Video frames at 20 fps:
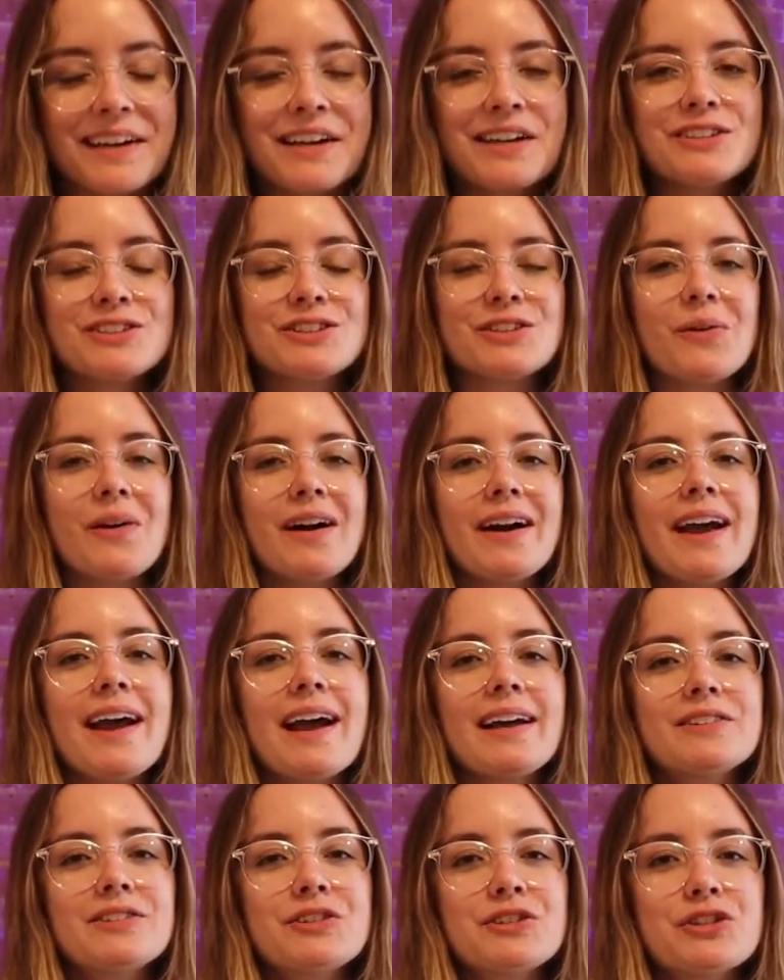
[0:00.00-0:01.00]
So I
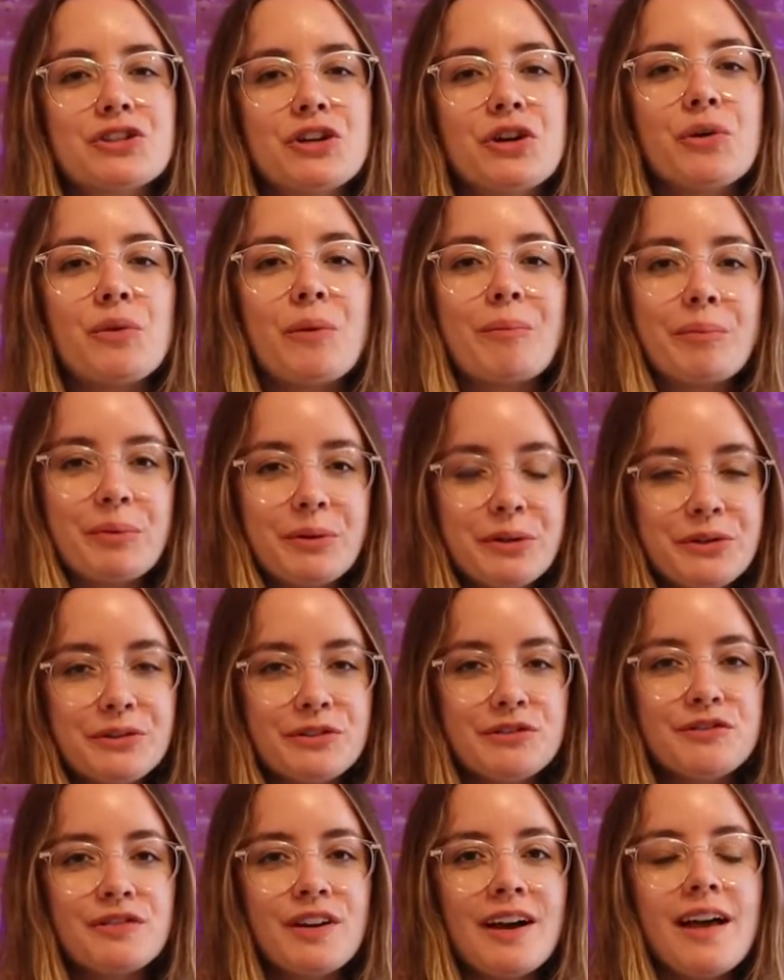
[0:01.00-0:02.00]
had to show
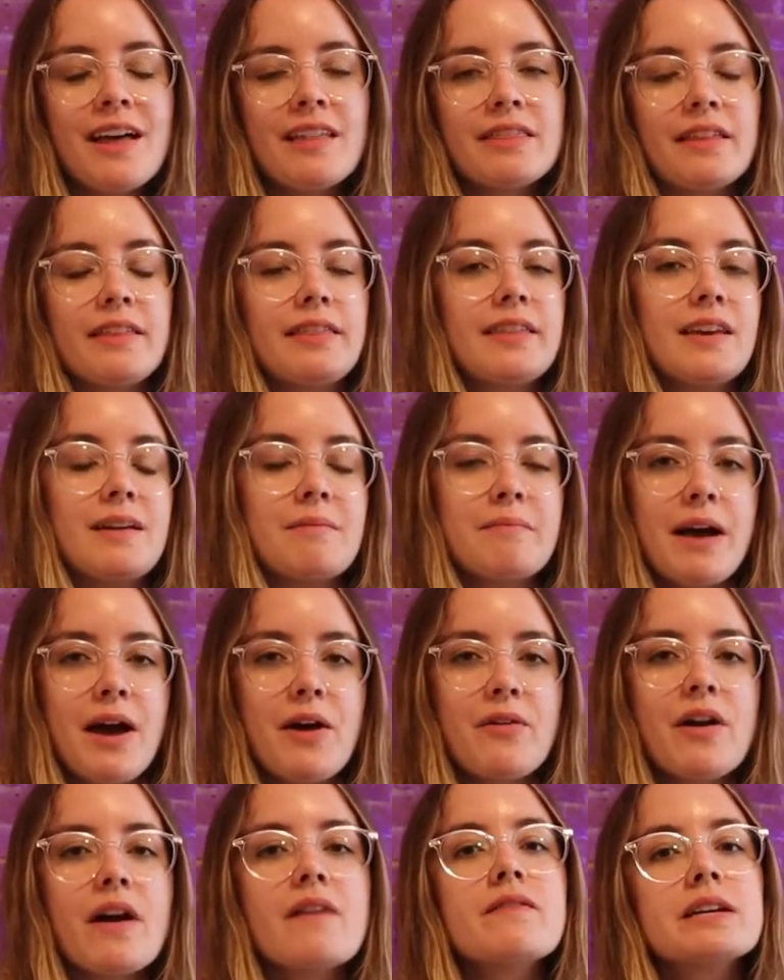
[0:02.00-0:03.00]
proof that the
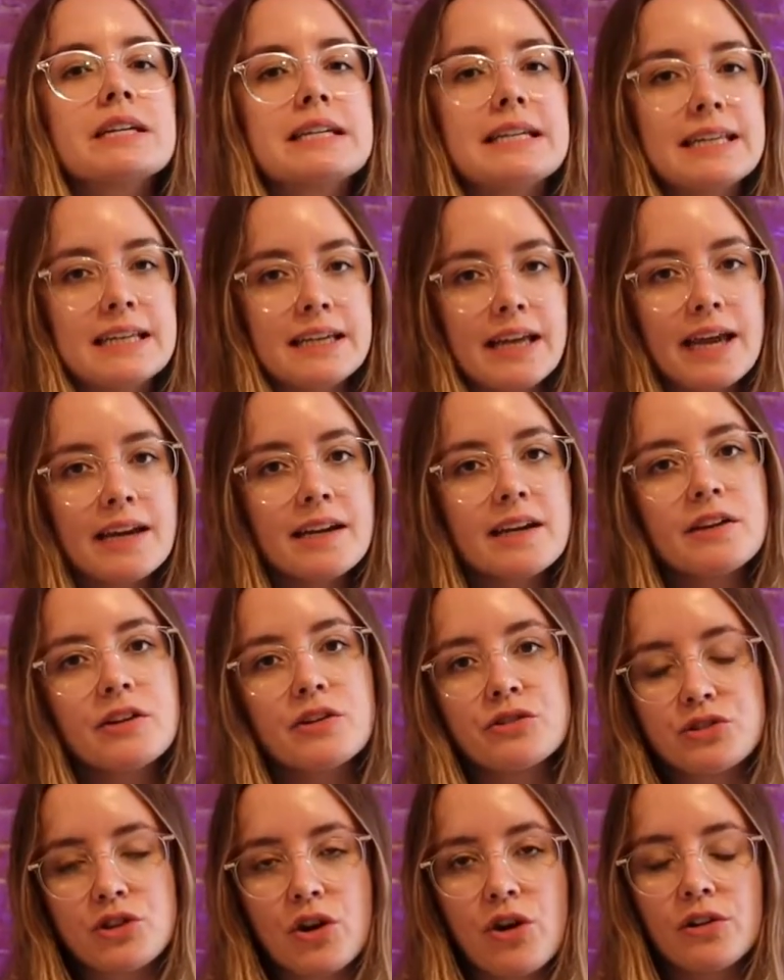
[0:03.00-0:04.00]
amount of
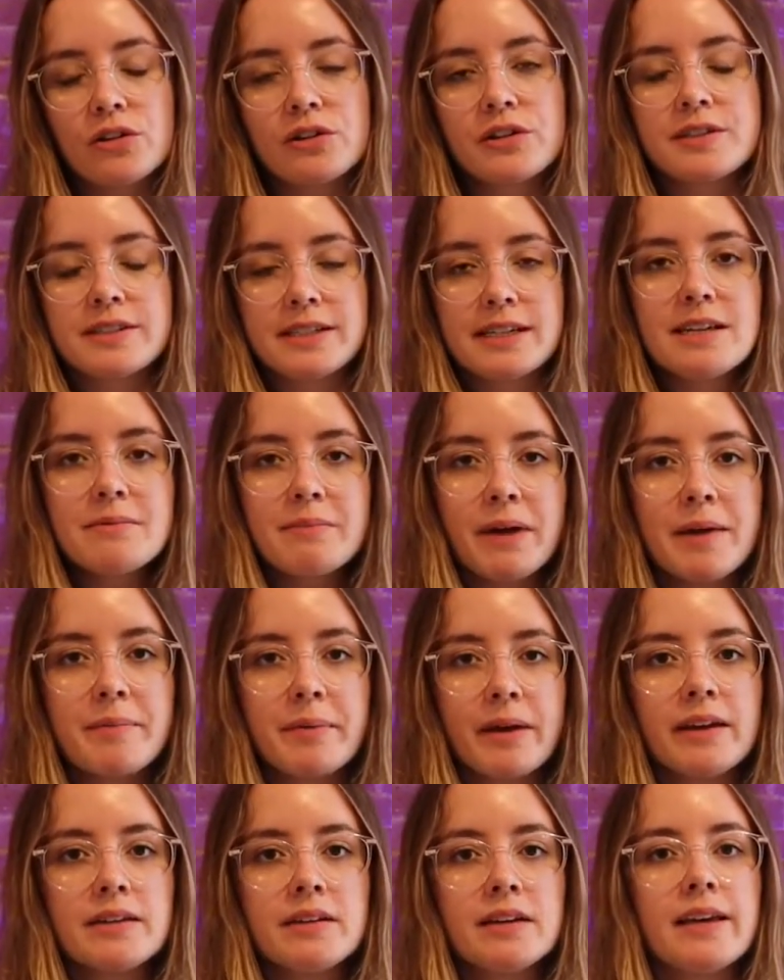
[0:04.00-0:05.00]
Canadian dollars in my
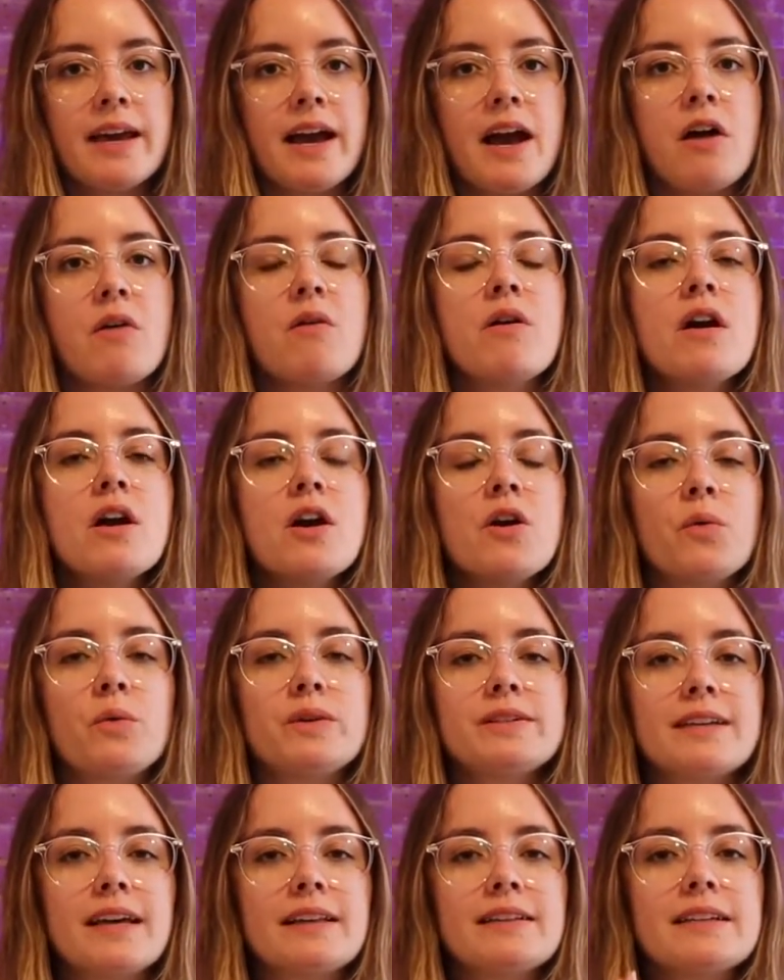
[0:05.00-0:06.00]
bank account
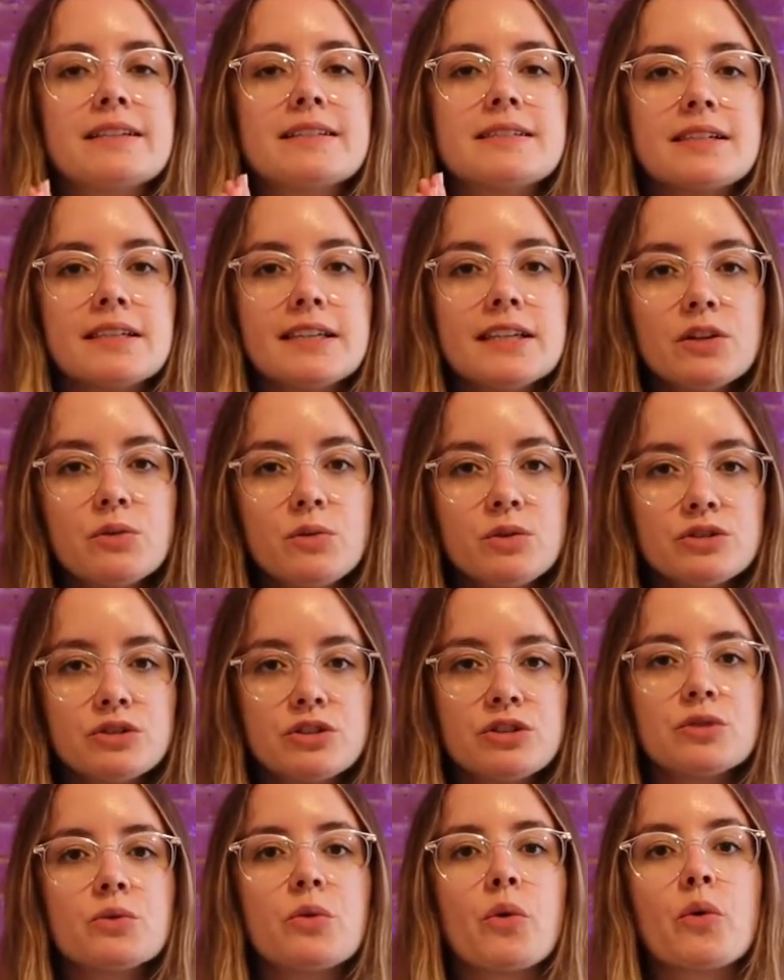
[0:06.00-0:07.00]
was at least equal
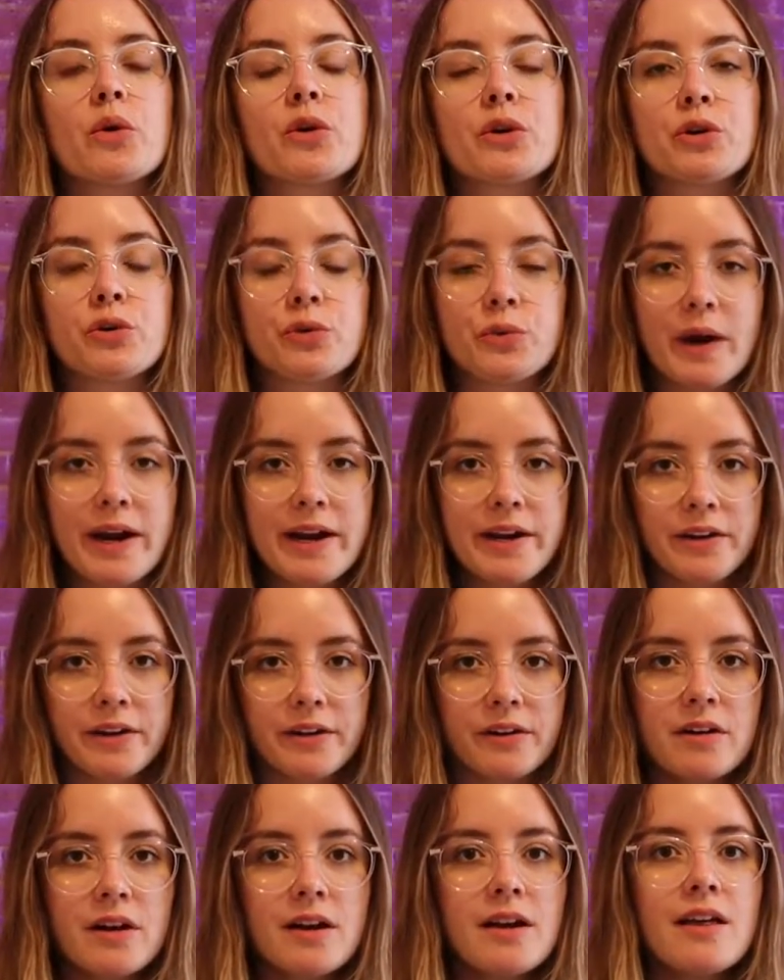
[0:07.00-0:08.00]
to or
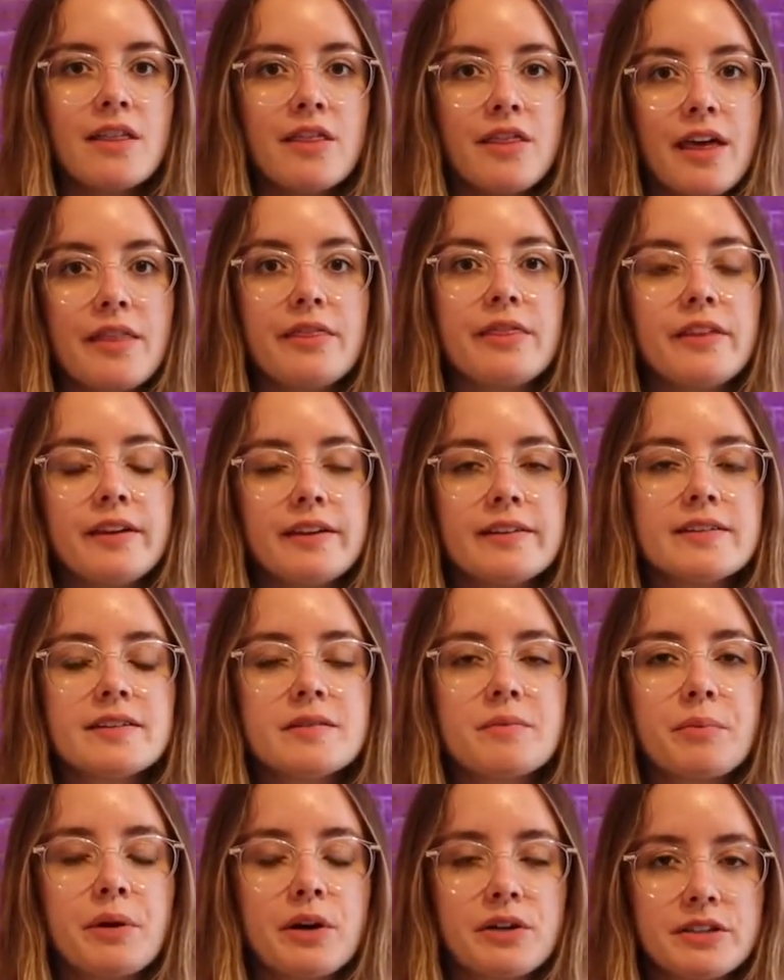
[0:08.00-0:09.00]
greater than this
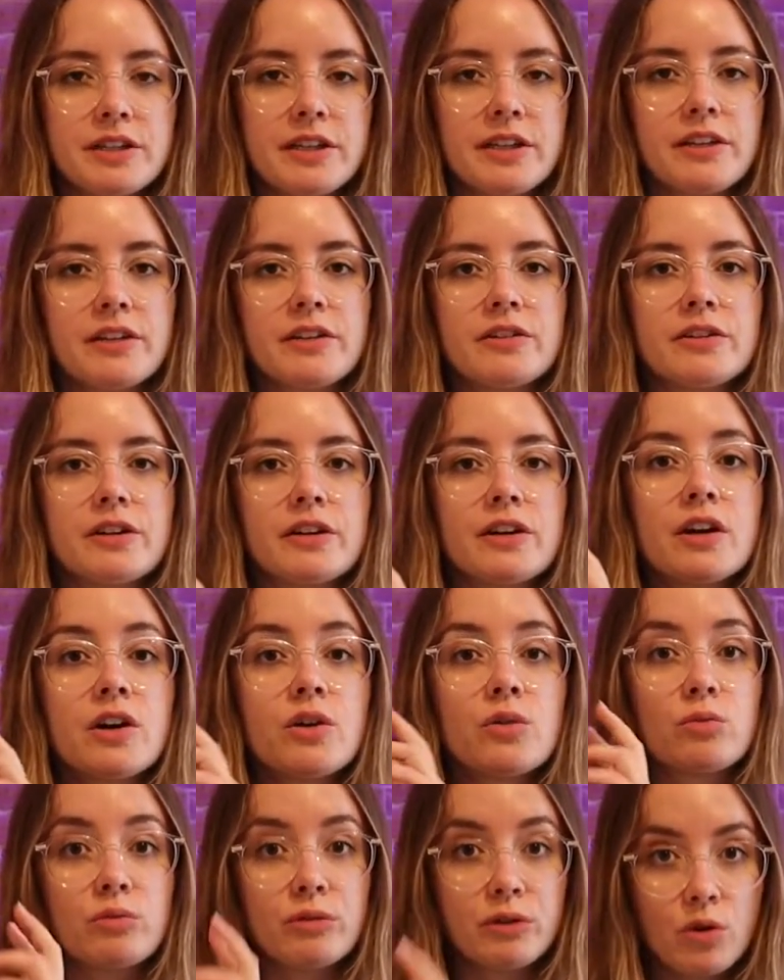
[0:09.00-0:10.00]
particular
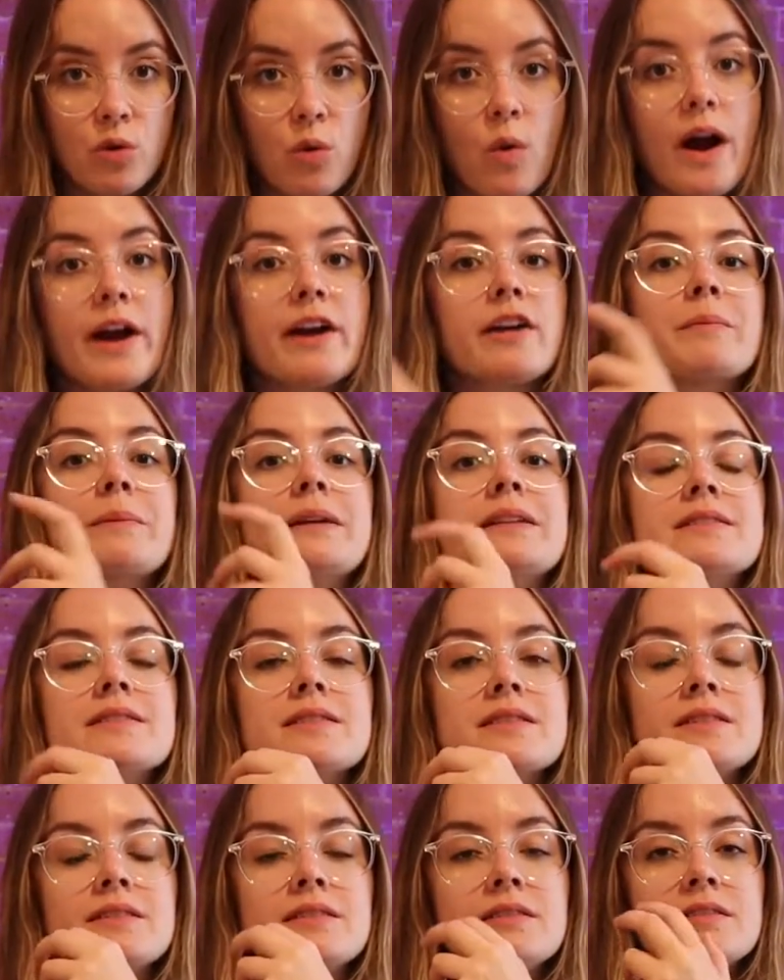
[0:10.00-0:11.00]

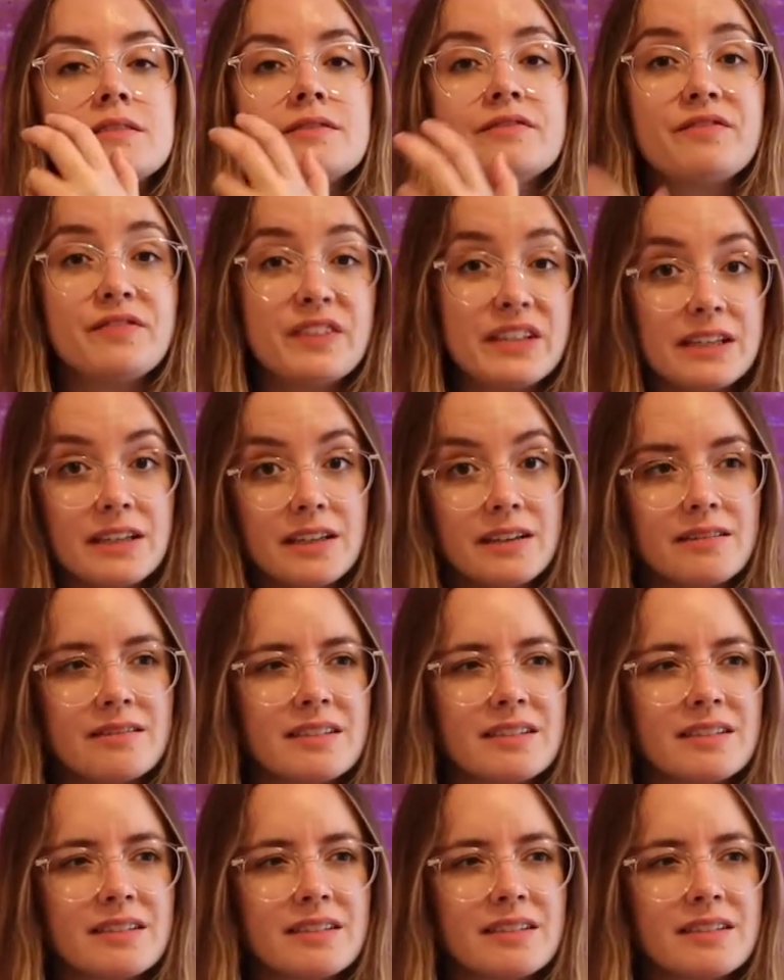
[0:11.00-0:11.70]
requirement fee.